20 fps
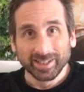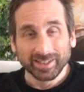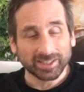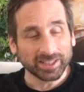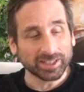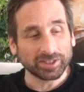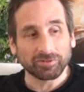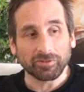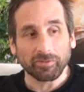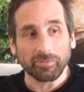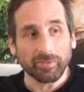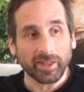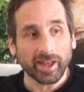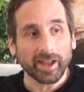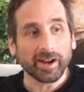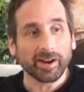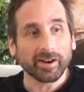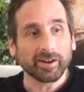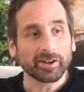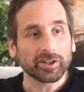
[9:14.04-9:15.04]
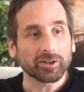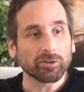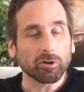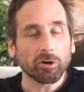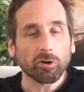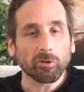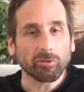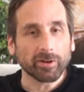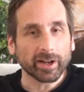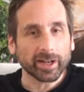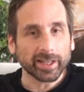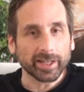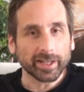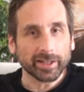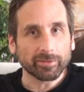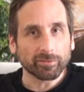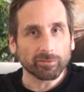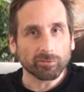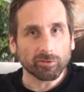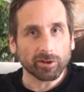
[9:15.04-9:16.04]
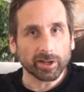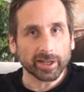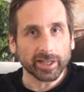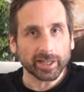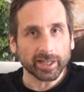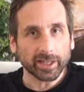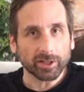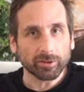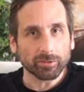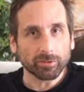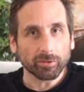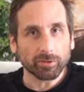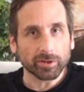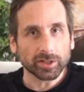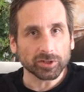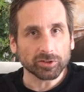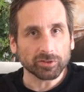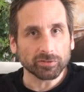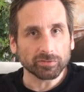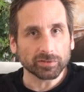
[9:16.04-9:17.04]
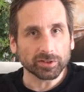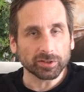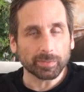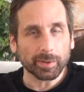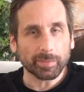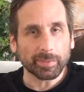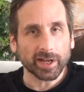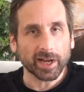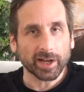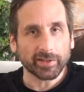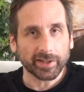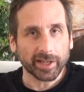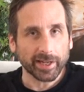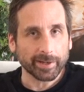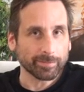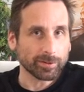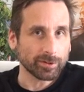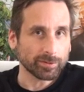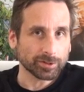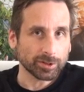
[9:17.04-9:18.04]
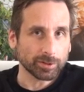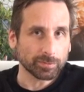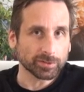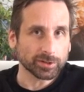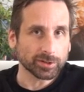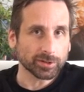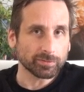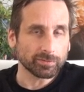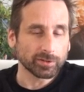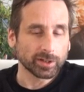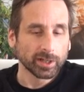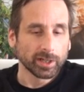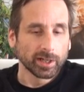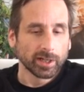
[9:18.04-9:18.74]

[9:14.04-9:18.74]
just from there, you were already sort of a little bit behind the eight ball in terms of